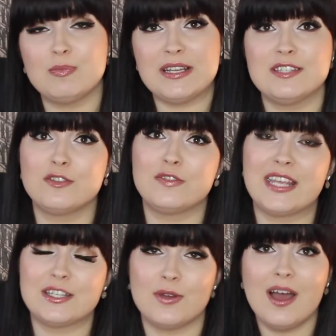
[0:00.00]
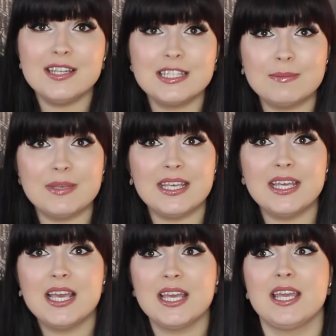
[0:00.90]
please don't forget to ask
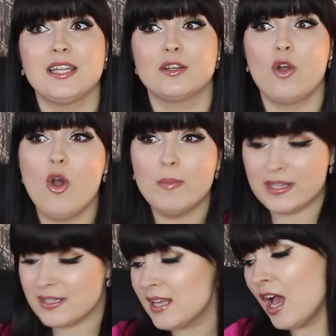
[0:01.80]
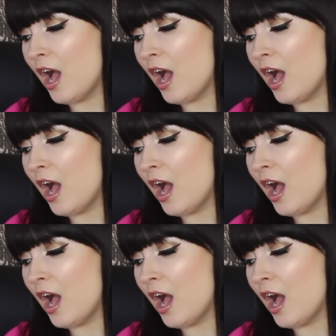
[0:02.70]
me in comments.